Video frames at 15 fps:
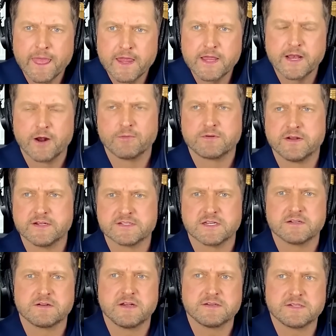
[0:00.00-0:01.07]
is
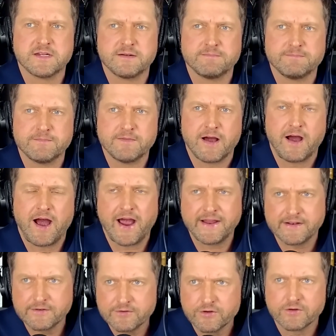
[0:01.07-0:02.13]
it
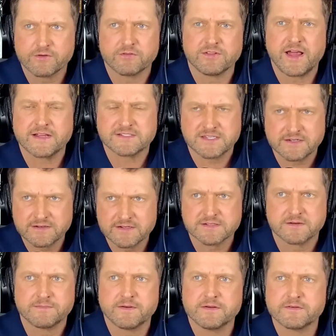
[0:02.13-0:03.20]
heightened or lessened? Is
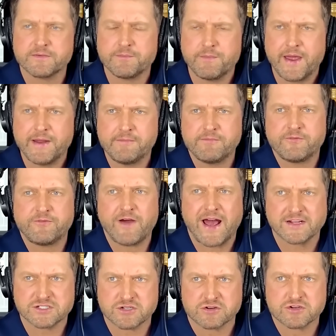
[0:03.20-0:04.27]
it made
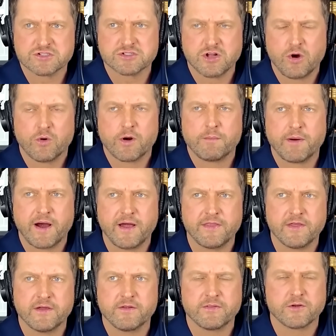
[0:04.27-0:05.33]
faster or slower by
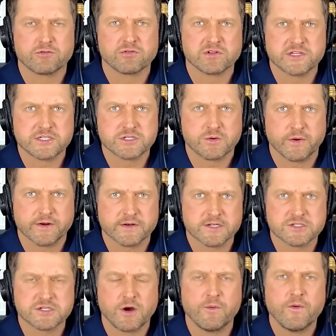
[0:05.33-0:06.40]
the release
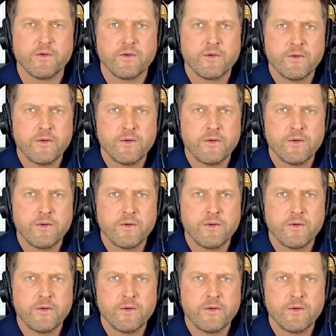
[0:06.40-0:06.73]
quickness? So